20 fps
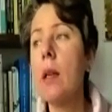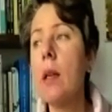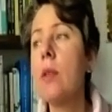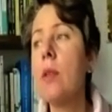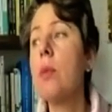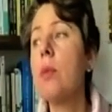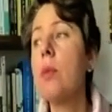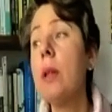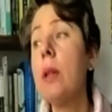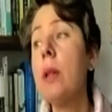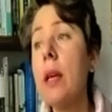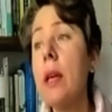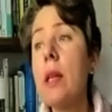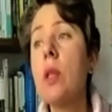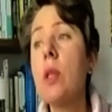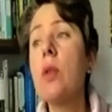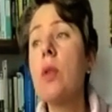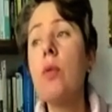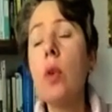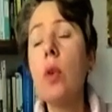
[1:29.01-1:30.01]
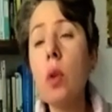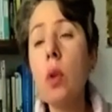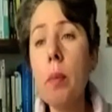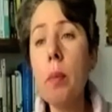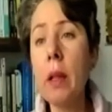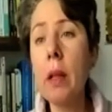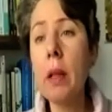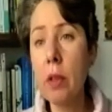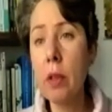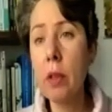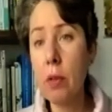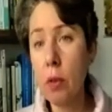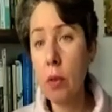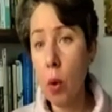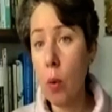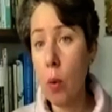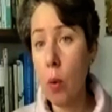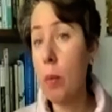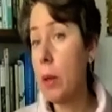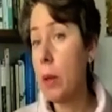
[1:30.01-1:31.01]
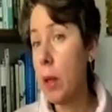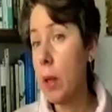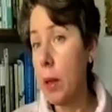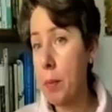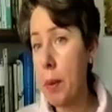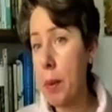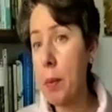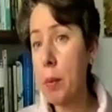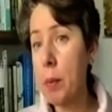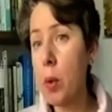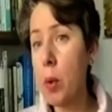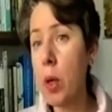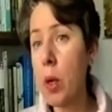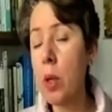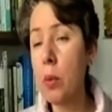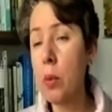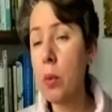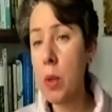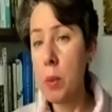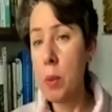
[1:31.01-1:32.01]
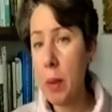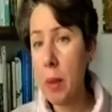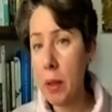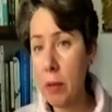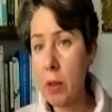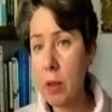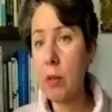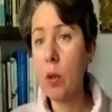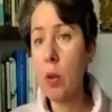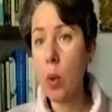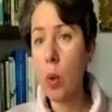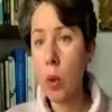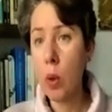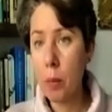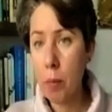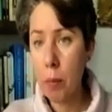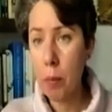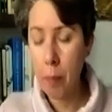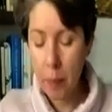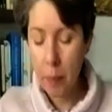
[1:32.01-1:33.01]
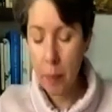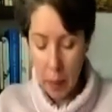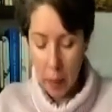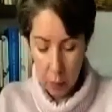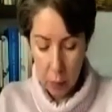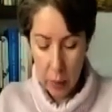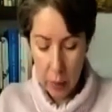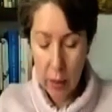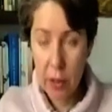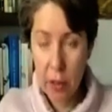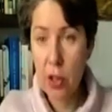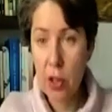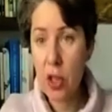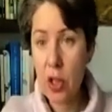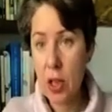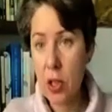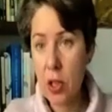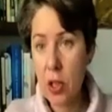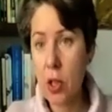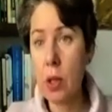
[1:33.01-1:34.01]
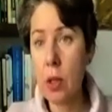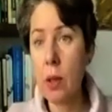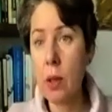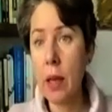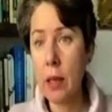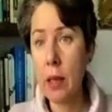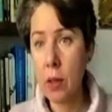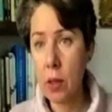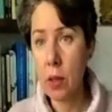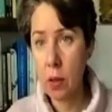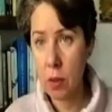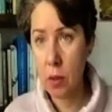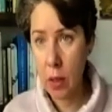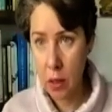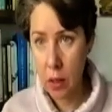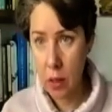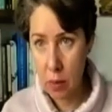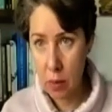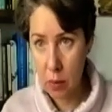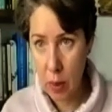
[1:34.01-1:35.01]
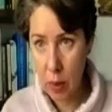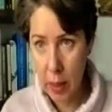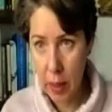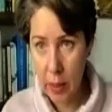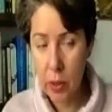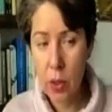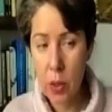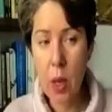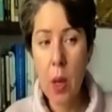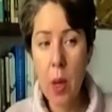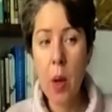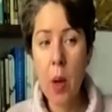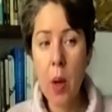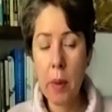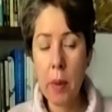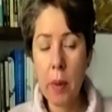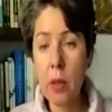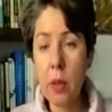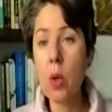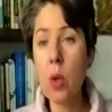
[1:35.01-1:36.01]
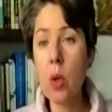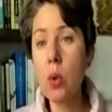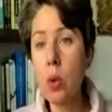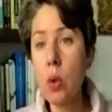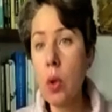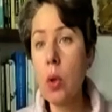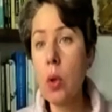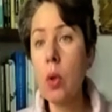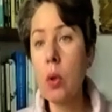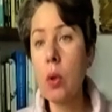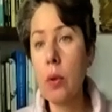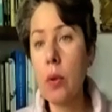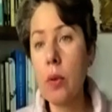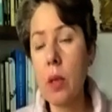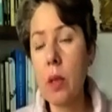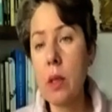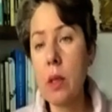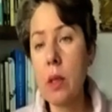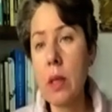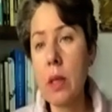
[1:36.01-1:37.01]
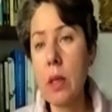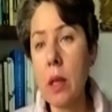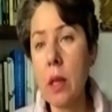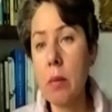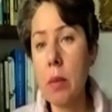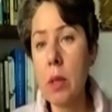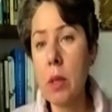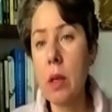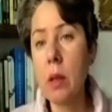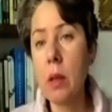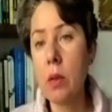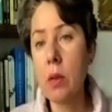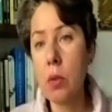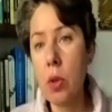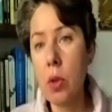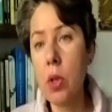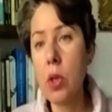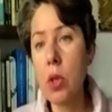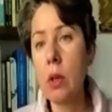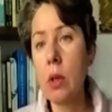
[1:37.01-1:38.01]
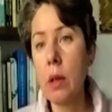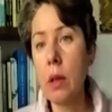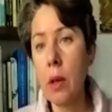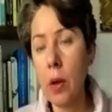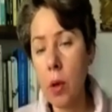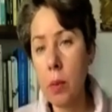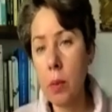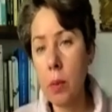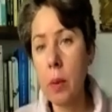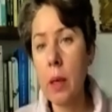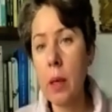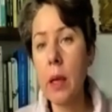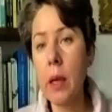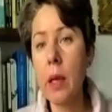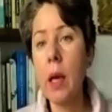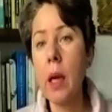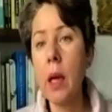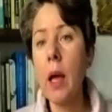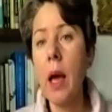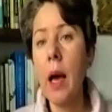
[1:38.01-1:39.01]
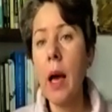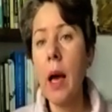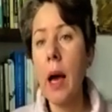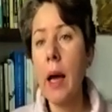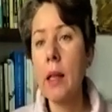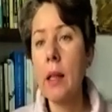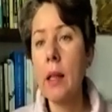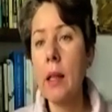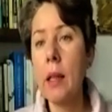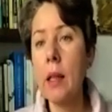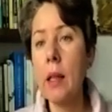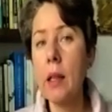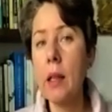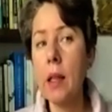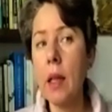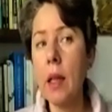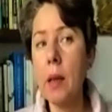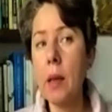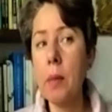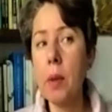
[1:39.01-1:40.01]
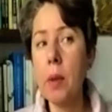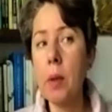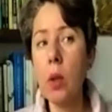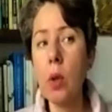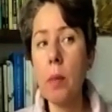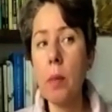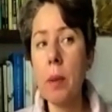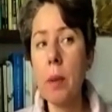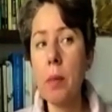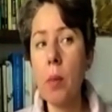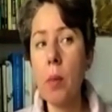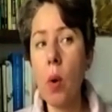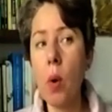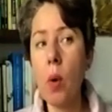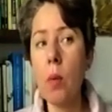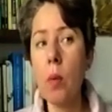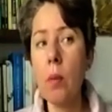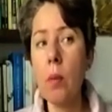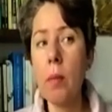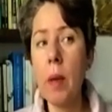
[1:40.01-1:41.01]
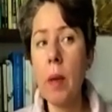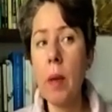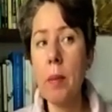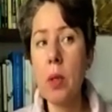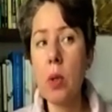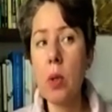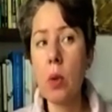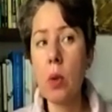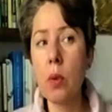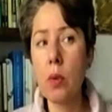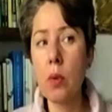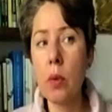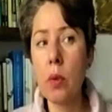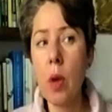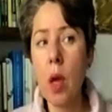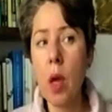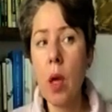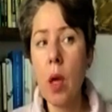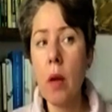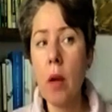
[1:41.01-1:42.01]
And well, yes, you've got pelvic floor, like people working with pelvic floor and pelvic congestion. That's right. But there's also a lot of things that can be done nutritionally, herbally, and look a bit more maybe sort of